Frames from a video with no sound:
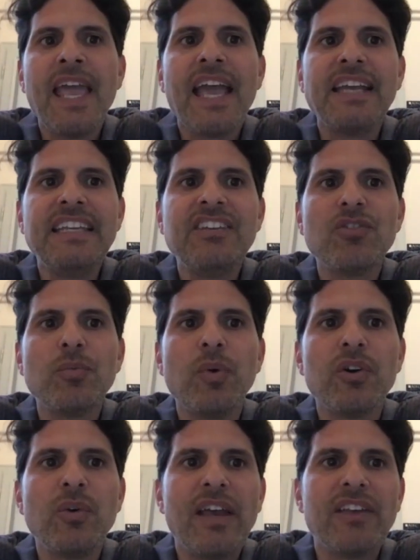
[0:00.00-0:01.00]
and he's the
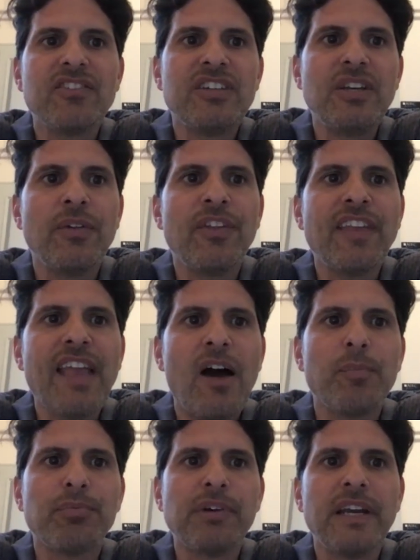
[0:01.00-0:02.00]
one who has to deal with this
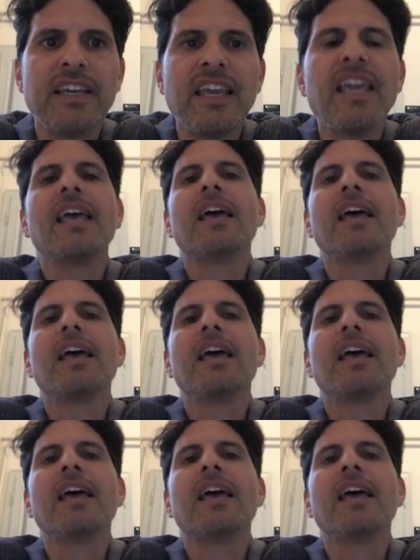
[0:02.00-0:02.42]
outbreak.